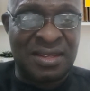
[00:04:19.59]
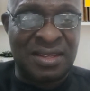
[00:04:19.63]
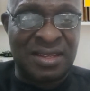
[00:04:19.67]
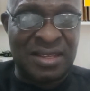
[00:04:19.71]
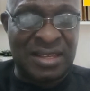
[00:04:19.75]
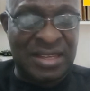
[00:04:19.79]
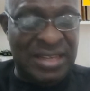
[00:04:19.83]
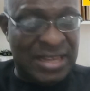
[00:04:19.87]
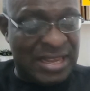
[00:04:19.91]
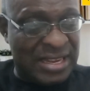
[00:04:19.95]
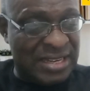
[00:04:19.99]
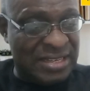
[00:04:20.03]

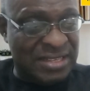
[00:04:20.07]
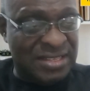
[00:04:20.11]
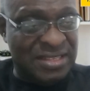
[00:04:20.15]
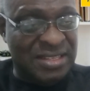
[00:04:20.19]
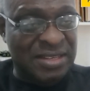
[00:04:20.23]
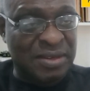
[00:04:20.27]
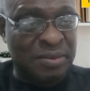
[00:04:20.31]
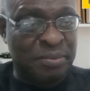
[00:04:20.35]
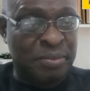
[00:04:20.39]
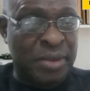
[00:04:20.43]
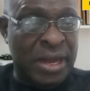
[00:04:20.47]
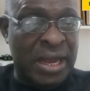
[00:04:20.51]
he
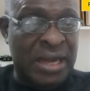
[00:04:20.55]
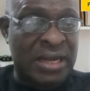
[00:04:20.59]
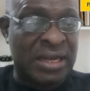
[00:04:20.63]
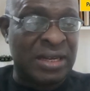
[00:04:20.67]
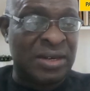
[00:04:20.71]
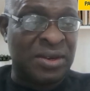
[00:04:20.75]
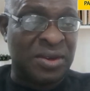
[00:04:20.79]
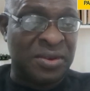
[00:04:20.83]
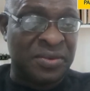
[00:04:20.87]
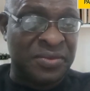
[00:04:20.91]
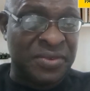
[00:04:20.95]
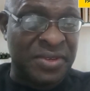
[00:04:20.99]
has the
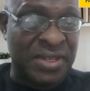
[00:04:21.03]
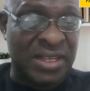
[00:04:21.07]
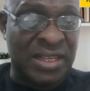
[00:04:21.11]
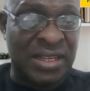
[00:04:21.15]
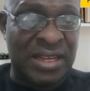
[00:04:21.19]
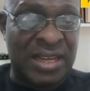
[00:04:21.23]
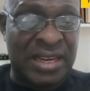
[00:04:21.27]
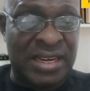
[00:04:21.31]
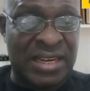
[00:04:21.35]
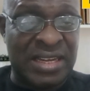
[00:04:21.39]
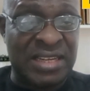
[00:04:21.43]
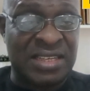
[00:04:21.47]
backing of the
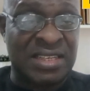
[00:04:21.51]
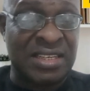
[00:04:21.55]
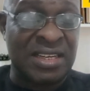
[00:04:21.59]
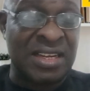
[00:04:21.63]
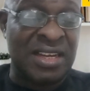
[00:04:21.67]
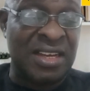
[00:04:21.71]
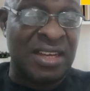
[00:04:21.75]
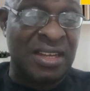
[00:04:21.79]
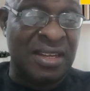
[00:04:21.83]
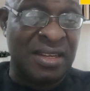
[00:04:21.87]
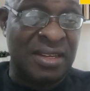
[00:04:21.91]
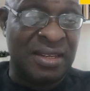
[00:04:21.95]

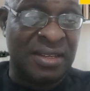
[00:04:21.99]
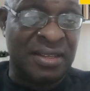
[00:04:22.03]
NSA.